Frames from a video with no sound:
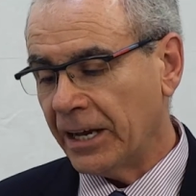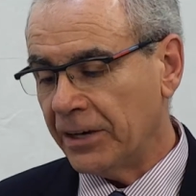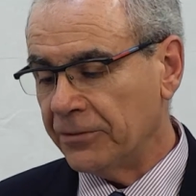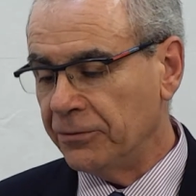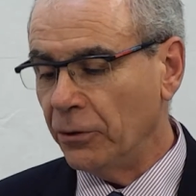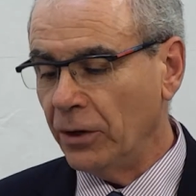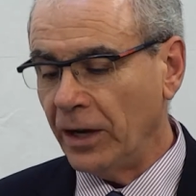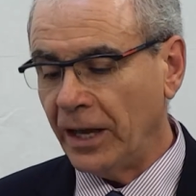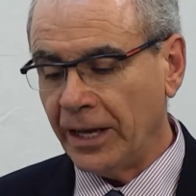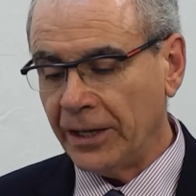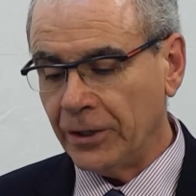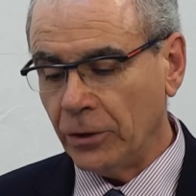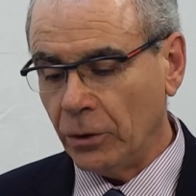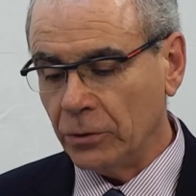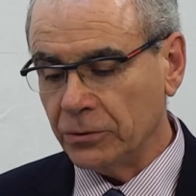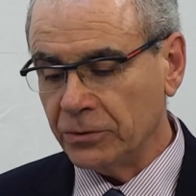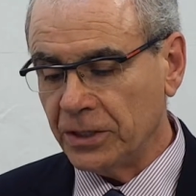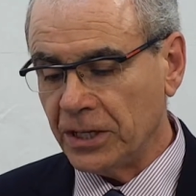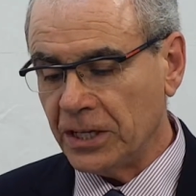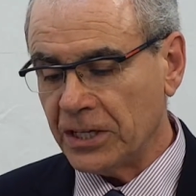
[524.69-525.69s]
careful eye
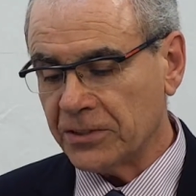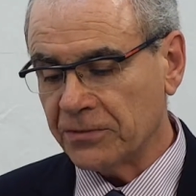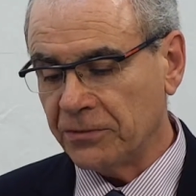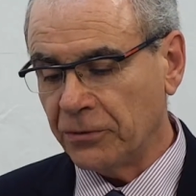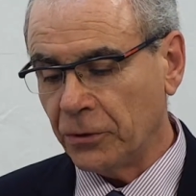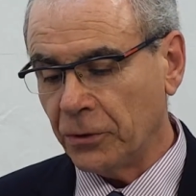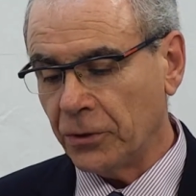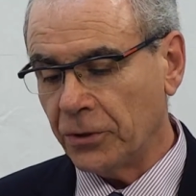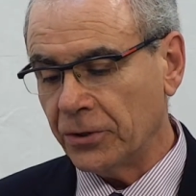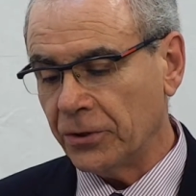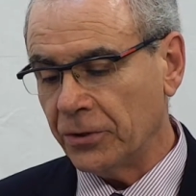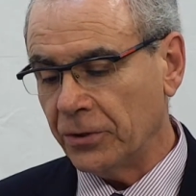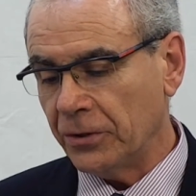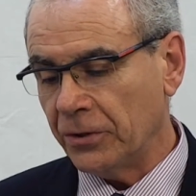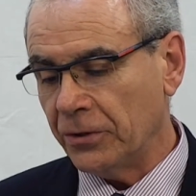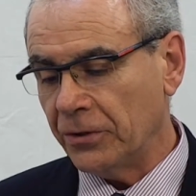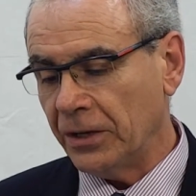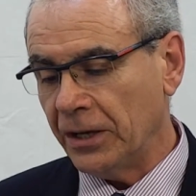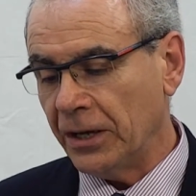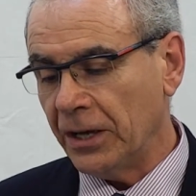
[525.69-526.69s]
on these 4
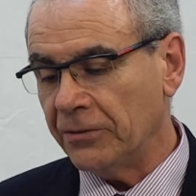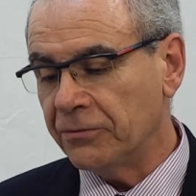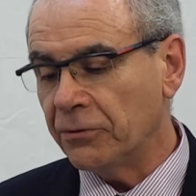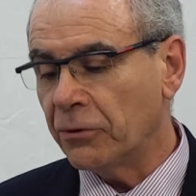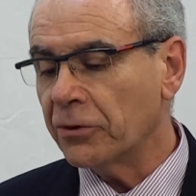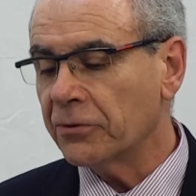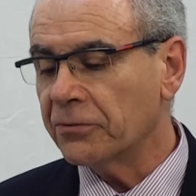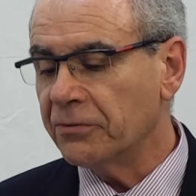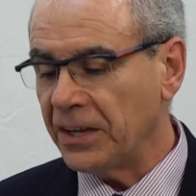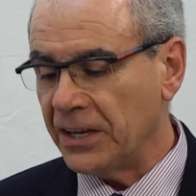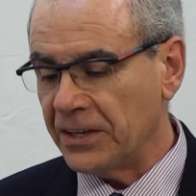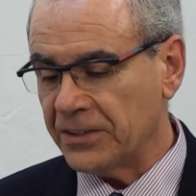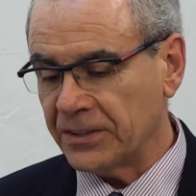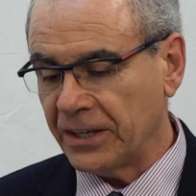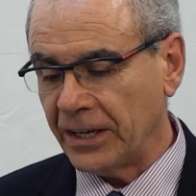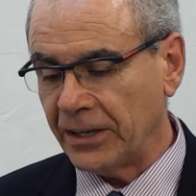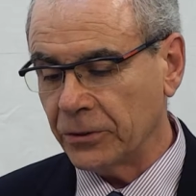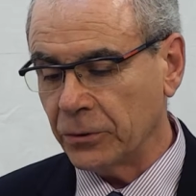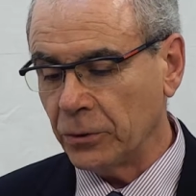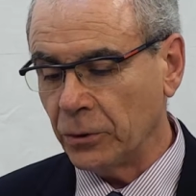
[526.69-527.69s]
V's,
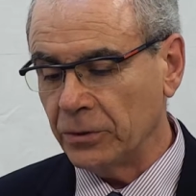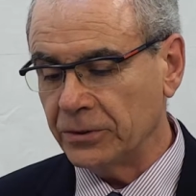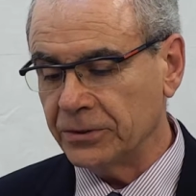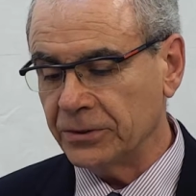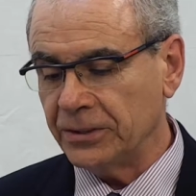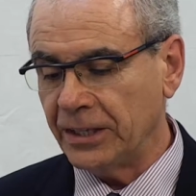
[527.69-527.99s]
they are called.